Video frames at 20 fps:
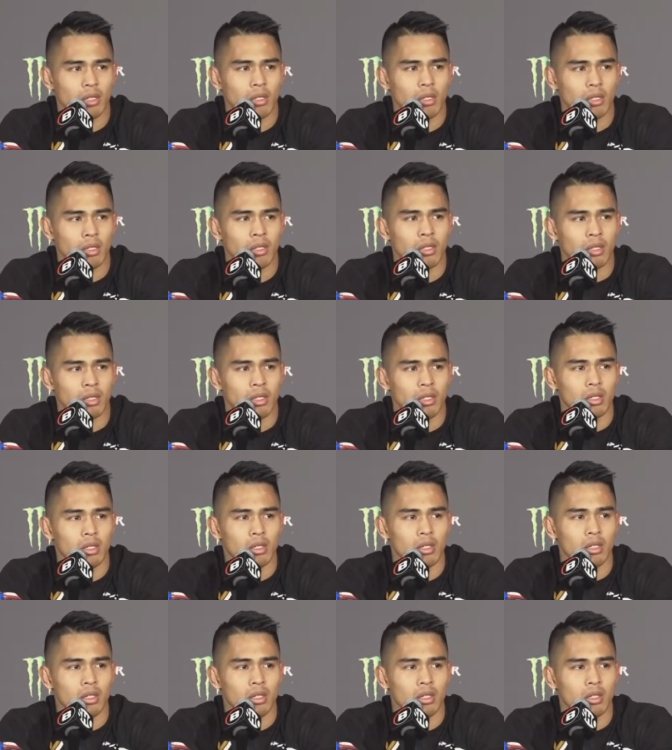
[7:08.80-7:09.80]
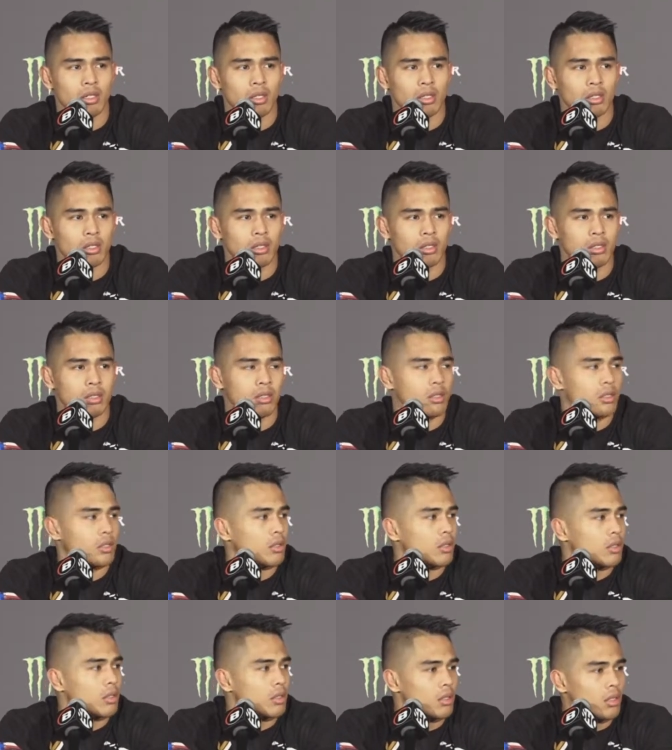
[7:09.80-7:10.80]

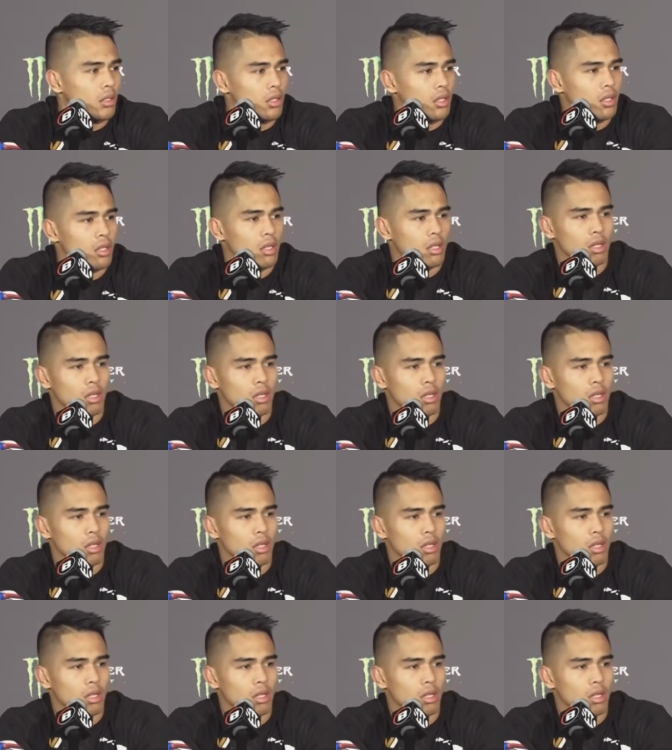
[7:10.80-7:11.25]
(no one is talking)